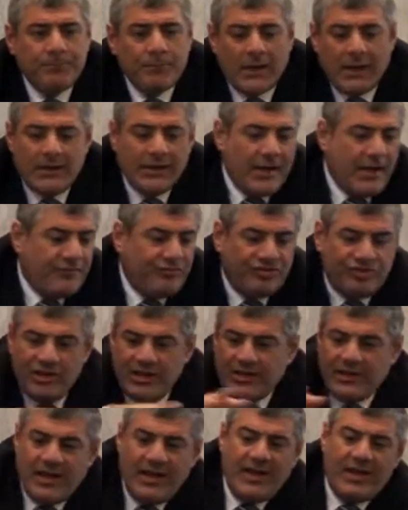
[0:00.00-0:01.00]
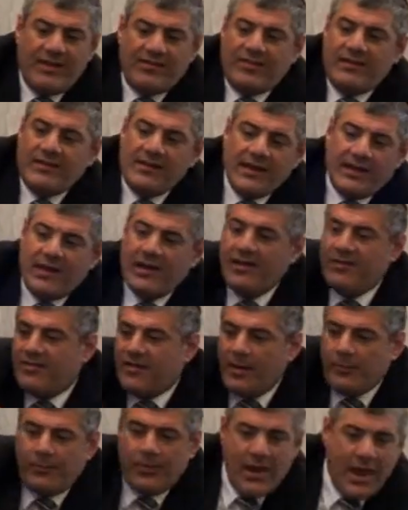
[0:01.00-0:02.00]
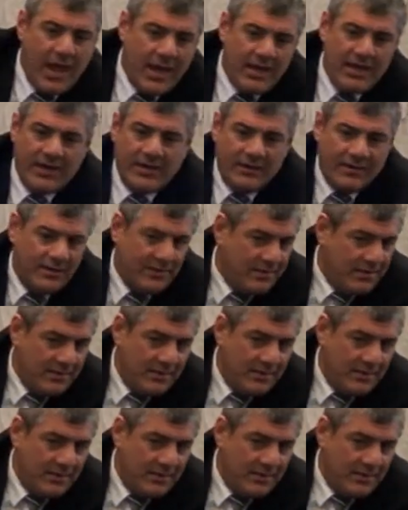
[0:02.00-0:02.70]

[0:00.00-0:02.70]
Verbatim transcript: And they have chickens, and the kids are playing.